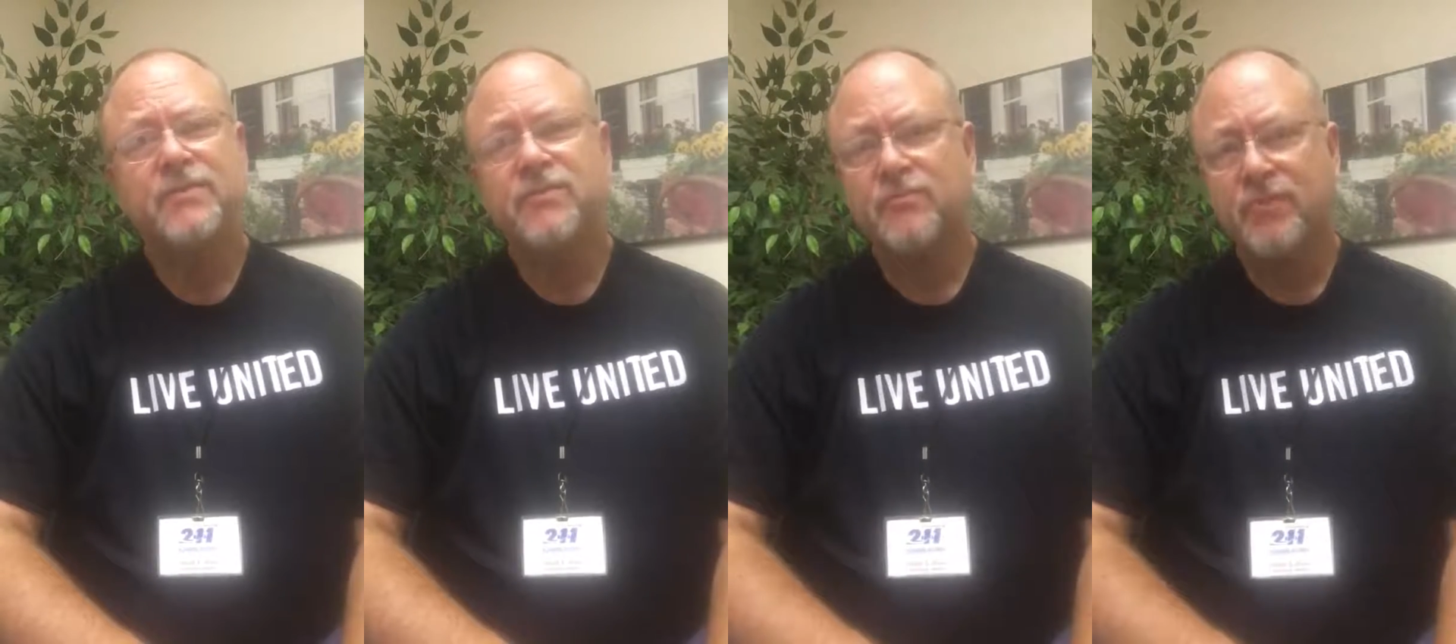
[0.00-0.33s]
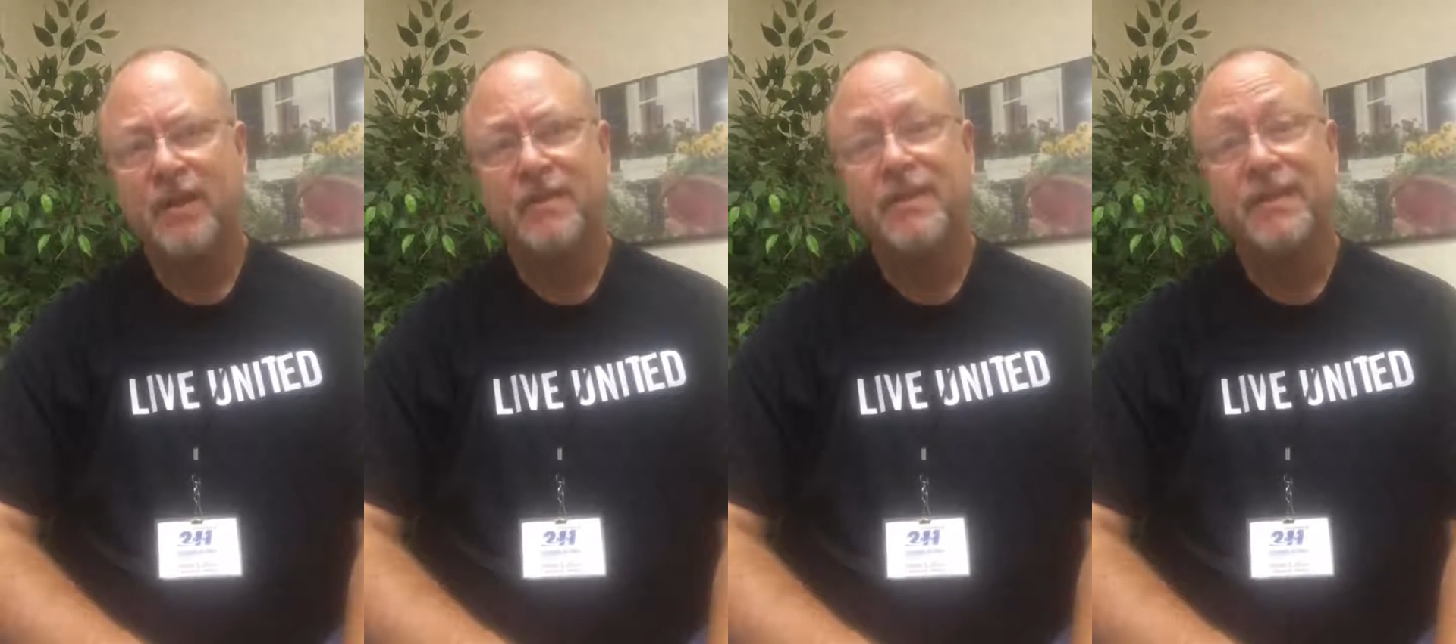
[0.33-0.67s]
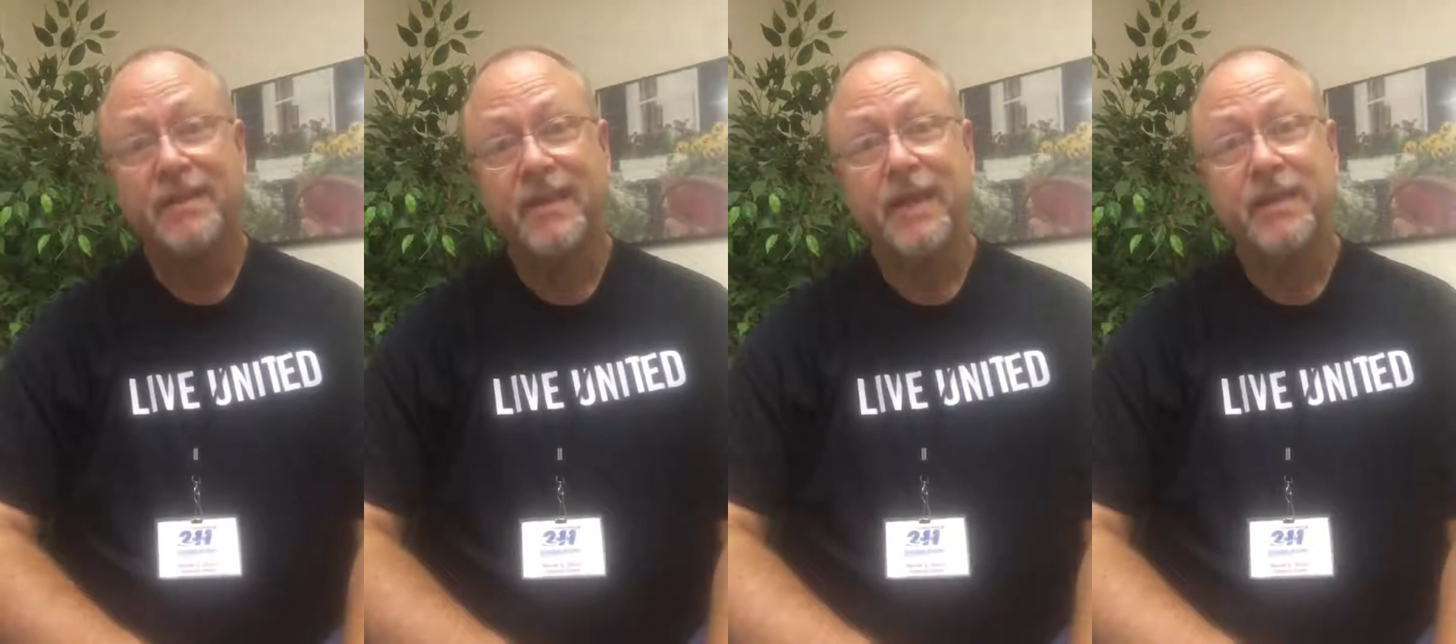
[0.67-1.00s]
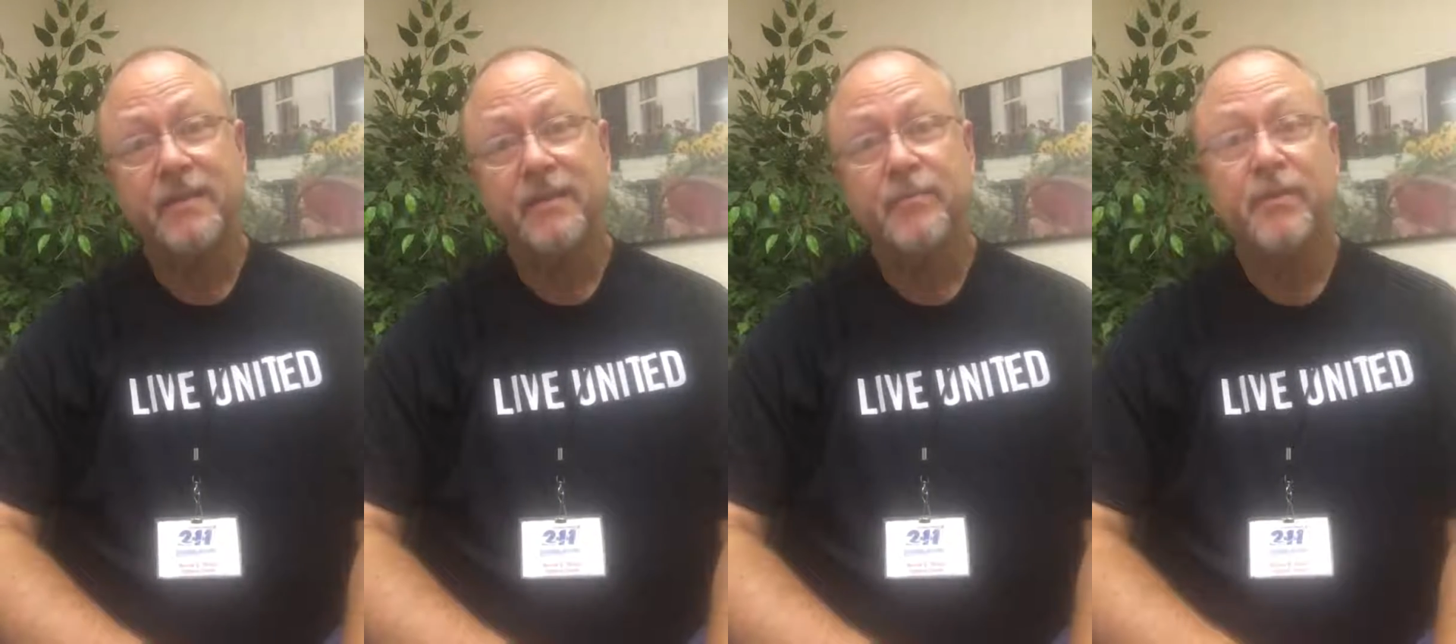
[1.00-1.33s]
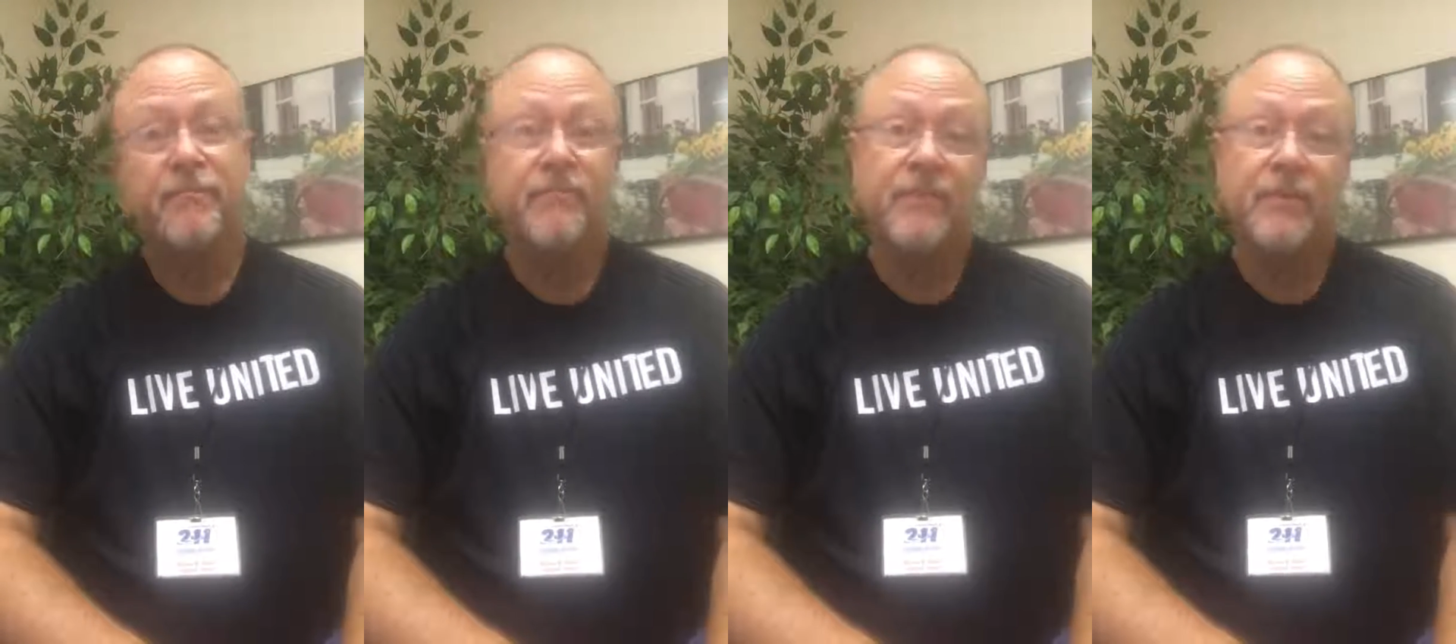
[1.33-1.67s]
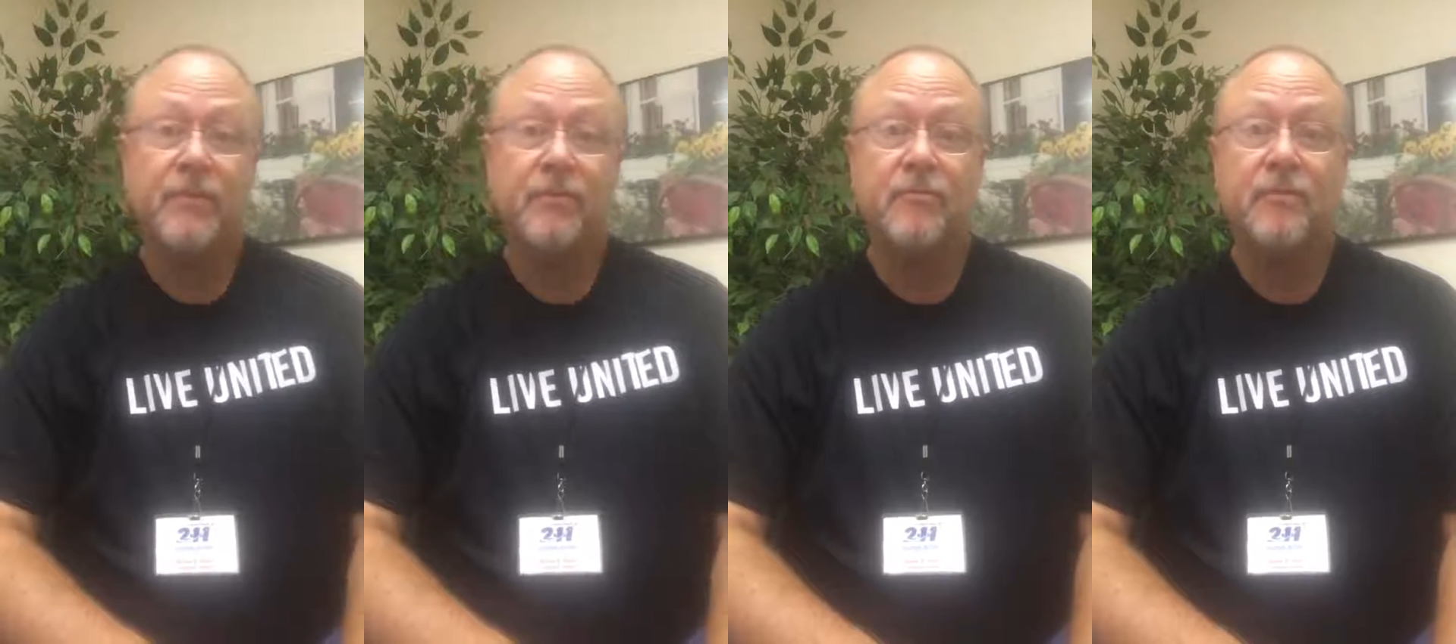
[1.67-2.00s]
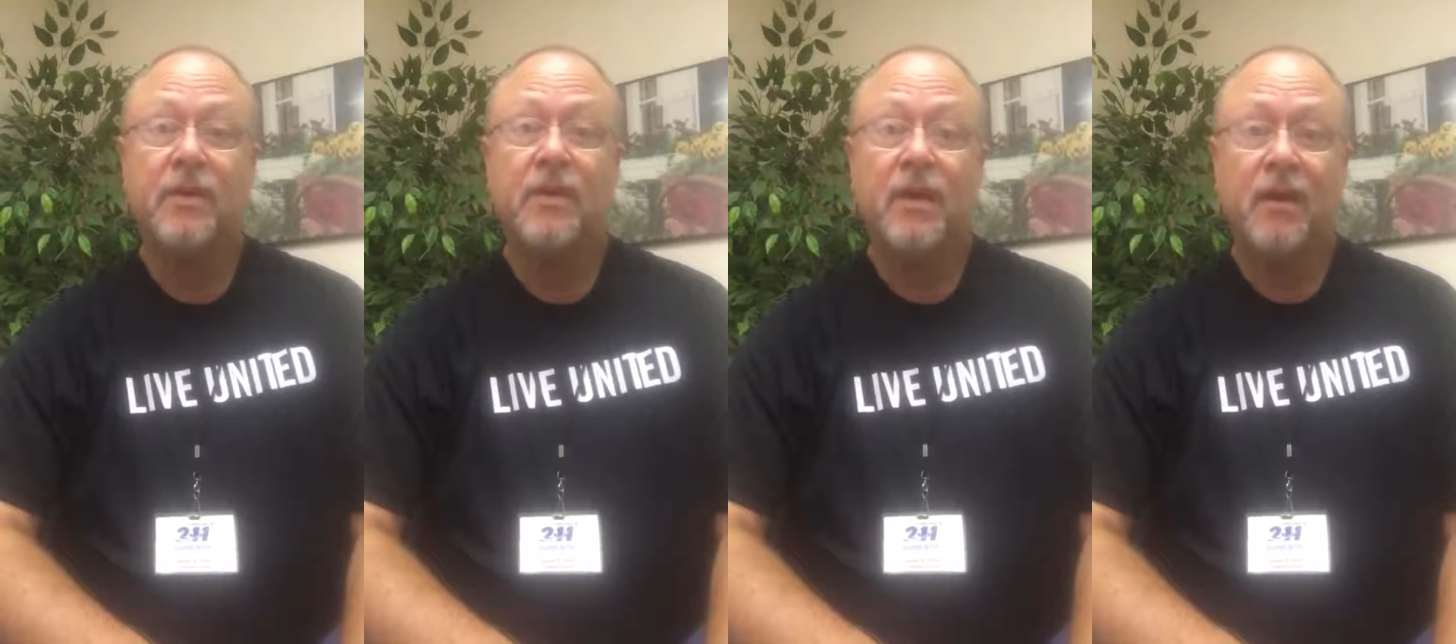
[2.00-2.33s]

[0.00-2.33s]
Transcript: struggling daily to put food